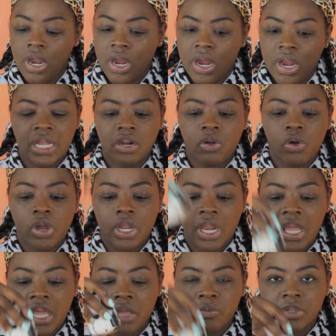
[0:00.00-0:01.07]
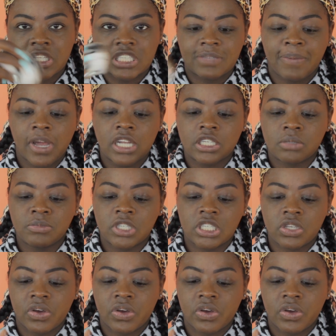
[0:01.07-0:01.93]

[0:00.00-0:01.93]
Instead of going in with the sponge, I'm just